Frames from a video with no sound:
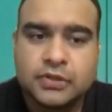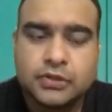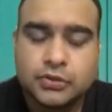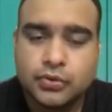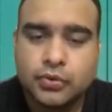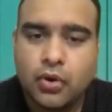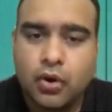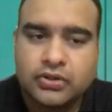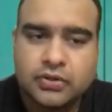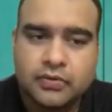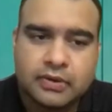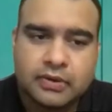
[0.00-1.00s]
do on
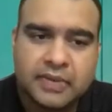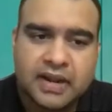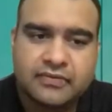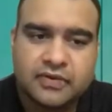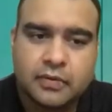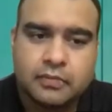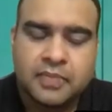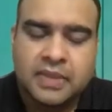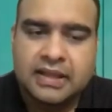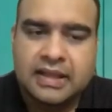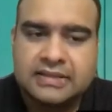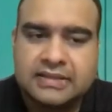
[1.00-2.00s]
your platform,
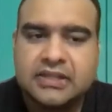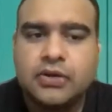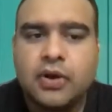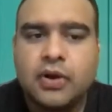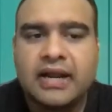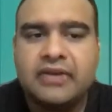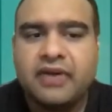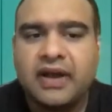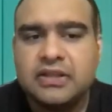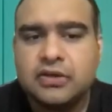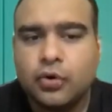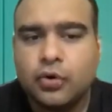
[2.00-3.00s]
and then you identify
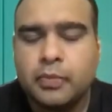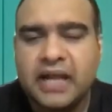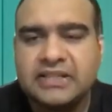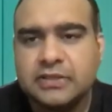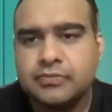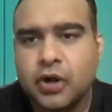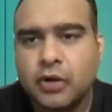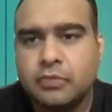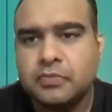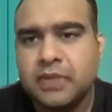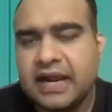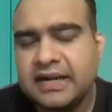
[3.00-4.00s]
the core matching
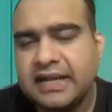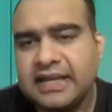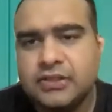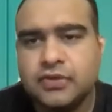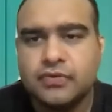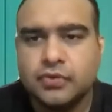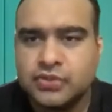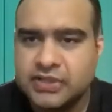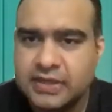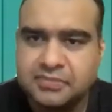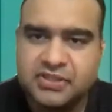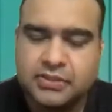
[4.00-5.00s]
problem at each of those
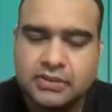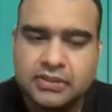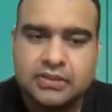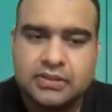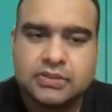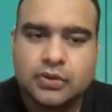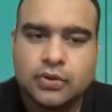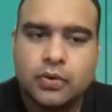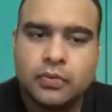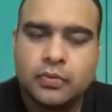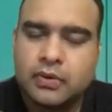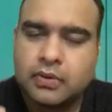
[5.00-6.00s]
steps.
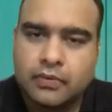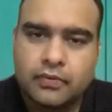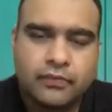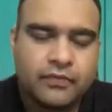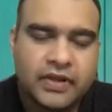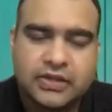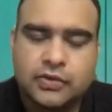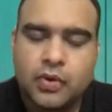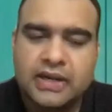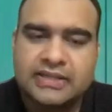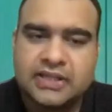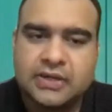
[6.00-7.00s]
So when you
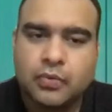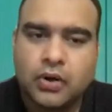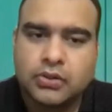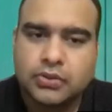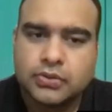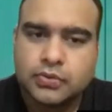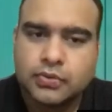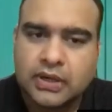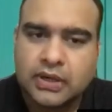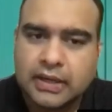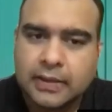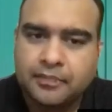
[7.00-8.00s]
actually want to
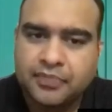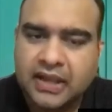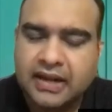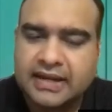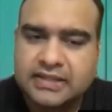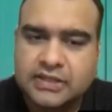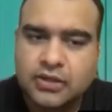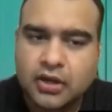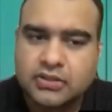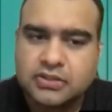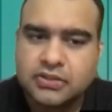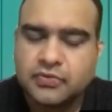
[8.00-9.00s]
connect the
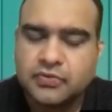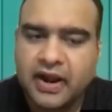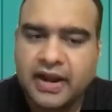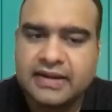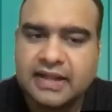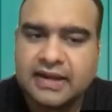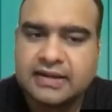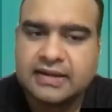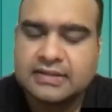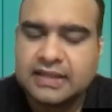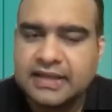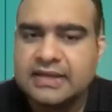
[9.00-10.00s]
dots, you'd find that
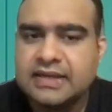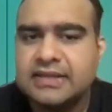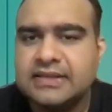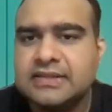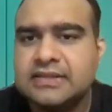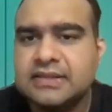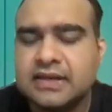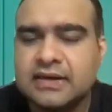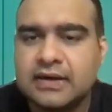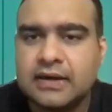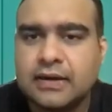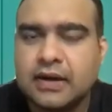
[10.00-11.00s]
there is
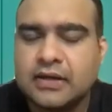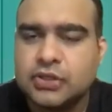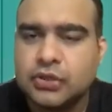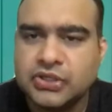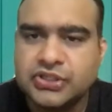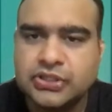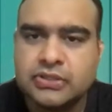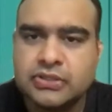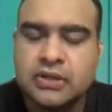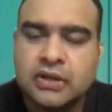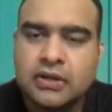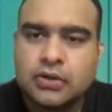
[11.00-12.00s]
a solution
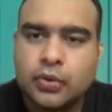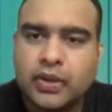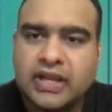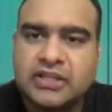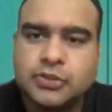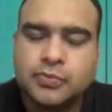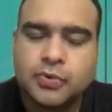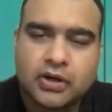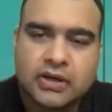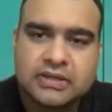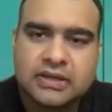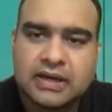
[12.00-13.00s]
to each
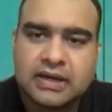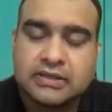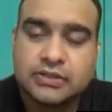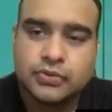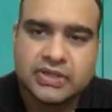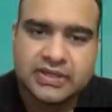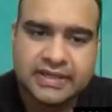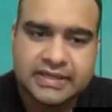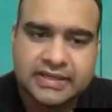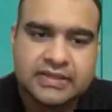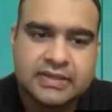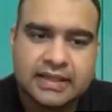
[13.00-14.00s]
product user need
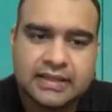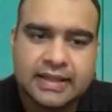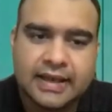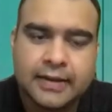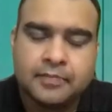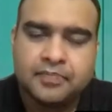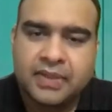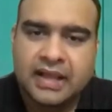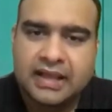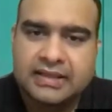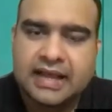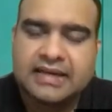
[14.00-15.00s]
in there,
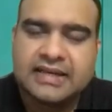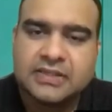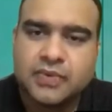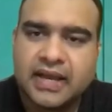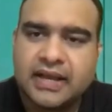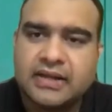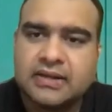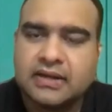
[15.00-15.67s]
and that is where